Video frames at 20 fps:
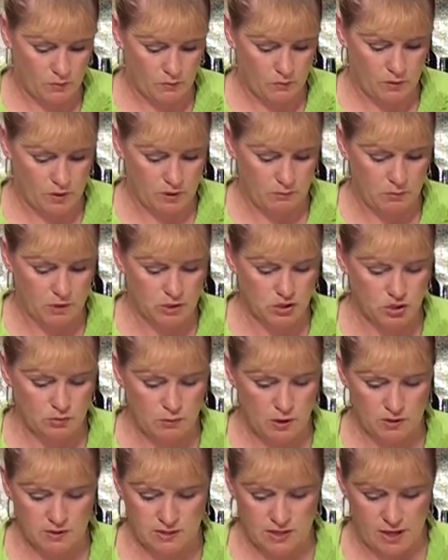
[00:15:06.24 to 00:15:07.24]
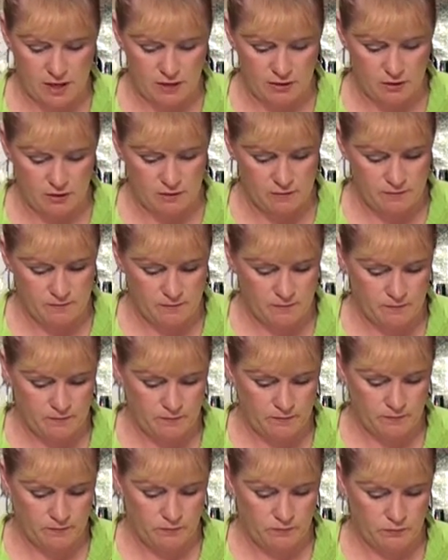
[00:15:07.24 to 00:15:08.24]
We're gonna pinch them all together.
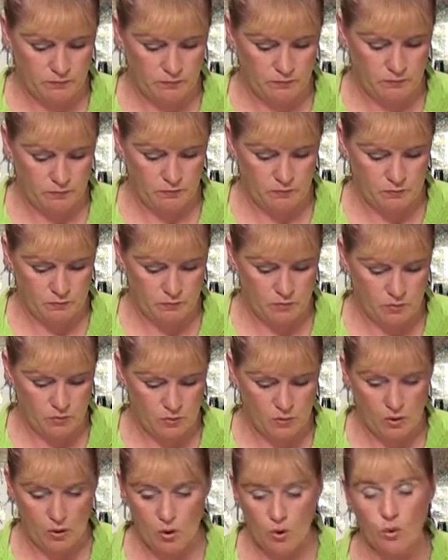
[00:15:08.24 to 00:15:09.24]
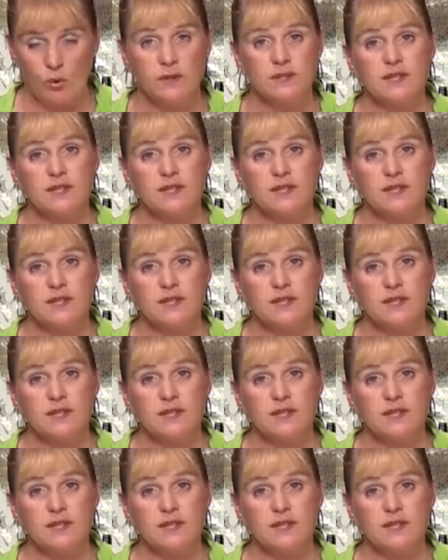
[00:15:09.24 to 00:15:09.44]
Oh,